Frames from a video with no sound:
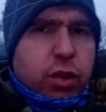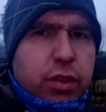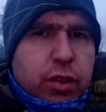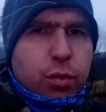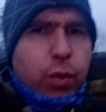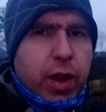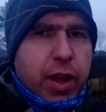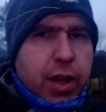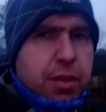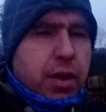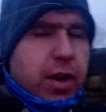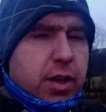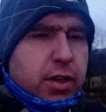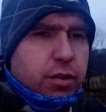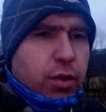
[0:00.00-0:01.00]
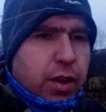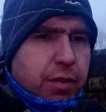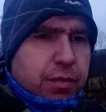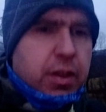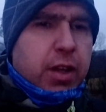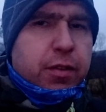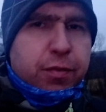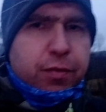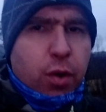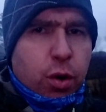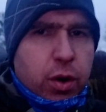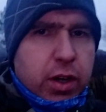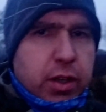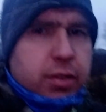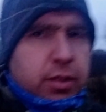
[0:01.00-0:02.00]
on the way there you have that
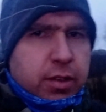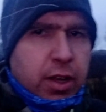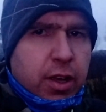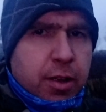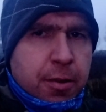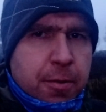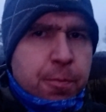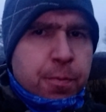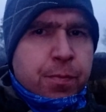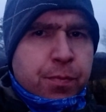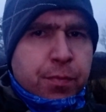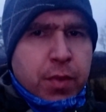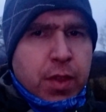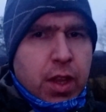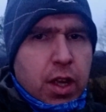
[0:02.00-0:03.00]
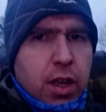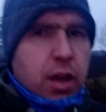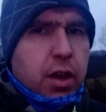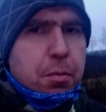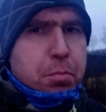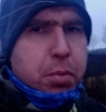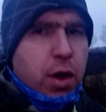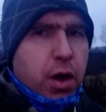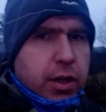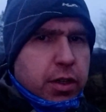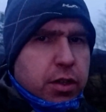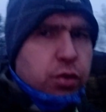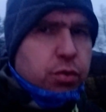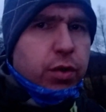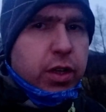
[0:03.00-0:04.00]
forest. A pine
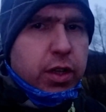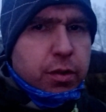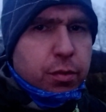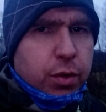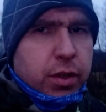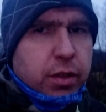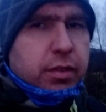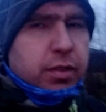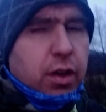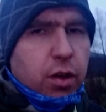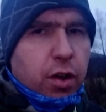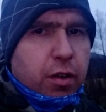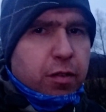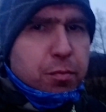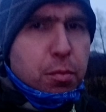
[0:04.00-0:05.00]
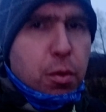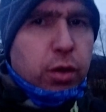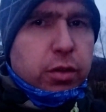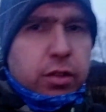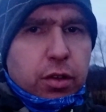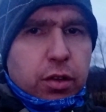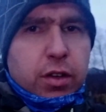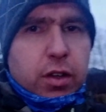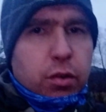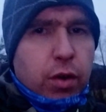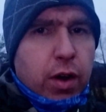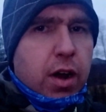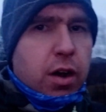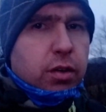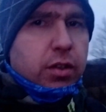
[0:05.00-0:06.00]
tree with a lot of moss on the
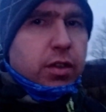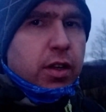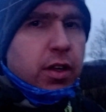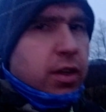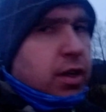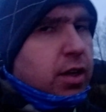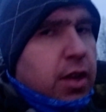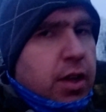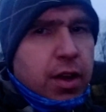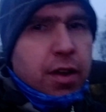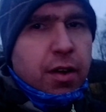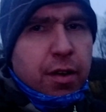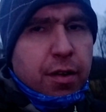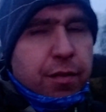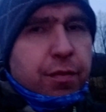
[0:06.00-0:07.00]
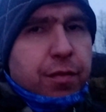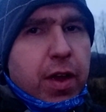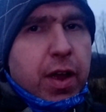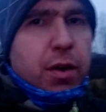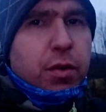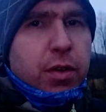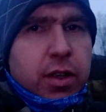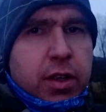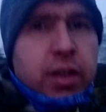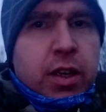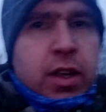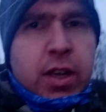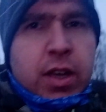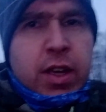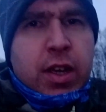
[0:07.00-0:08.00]
ground.
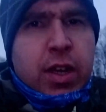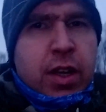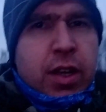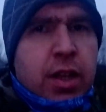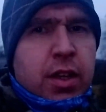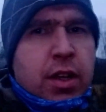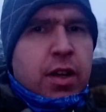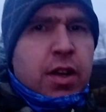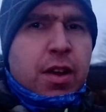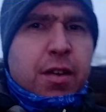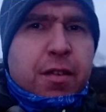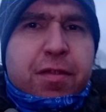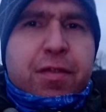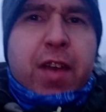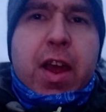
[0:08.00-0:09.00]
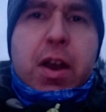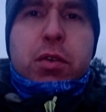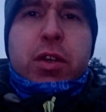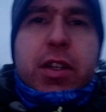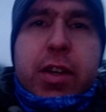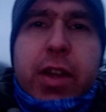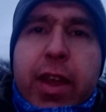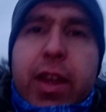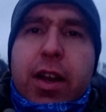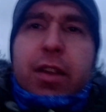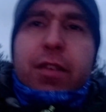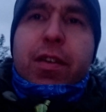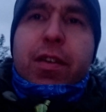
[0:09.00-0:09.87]
Very fairy tale